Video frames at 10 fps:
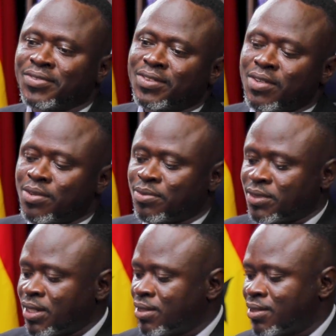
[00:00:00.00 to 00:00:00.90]
So,
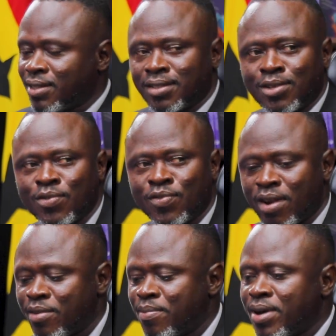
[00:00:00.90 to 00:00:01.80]
thank you
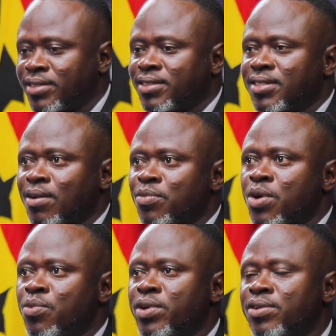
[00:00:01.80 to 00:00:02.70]
very much. Now,
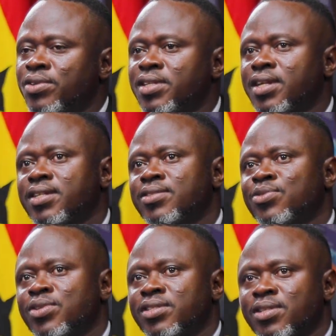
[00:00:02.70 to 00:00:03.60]
we're looking at the
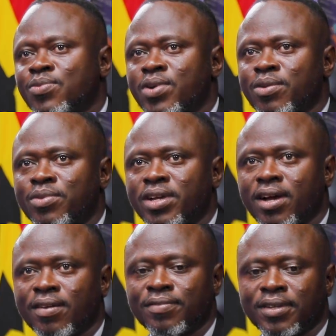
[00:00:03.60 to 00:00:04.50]
situation where we
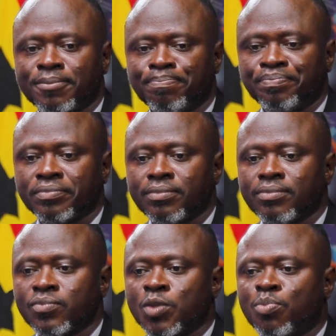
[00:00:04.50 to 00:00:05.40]
have
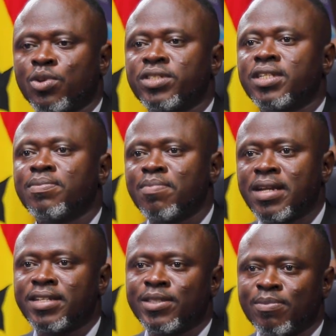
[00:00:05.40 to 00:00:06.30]
project
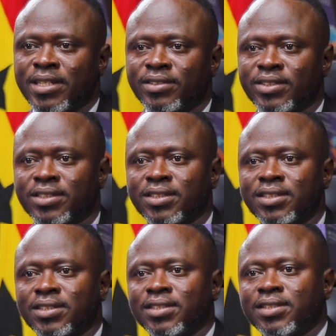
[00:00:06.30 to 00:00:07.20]
management,
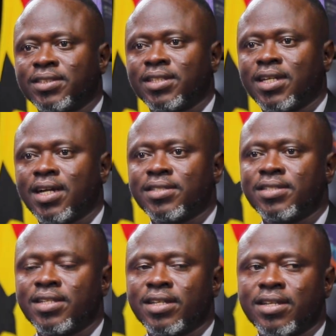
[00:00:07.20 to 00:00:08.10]
as
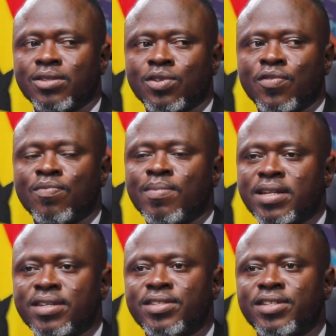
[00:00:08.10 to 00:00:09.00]
in a case of
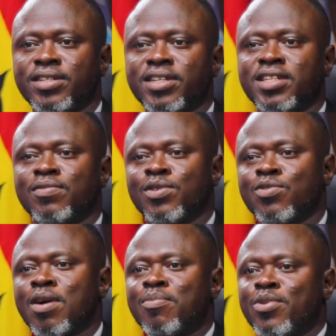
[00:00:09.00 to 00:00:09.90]
managing
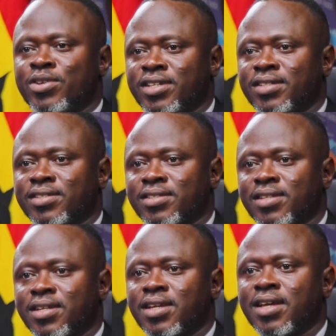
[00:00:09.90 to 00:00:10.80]
individual projects,
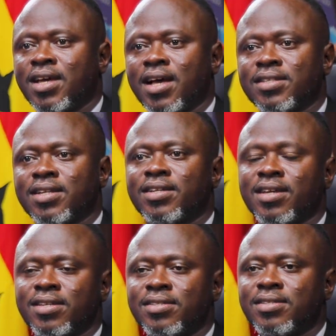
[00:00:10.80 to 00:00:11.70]
as
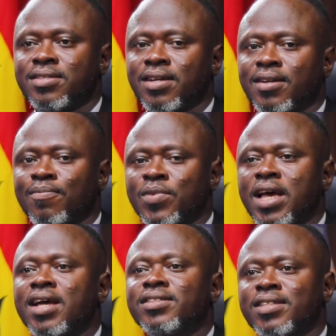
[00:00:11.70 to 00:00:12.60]
against
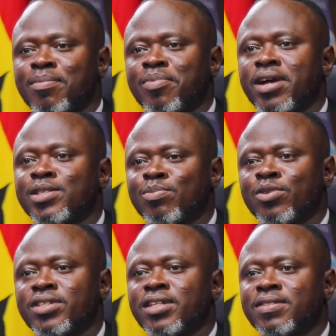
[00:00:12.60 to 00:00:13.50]
enterprise
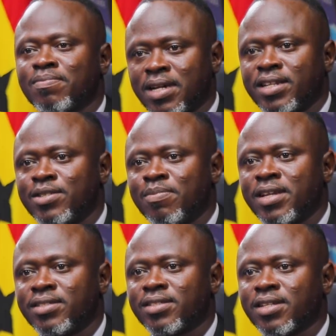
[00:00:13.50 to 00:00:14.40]
project management.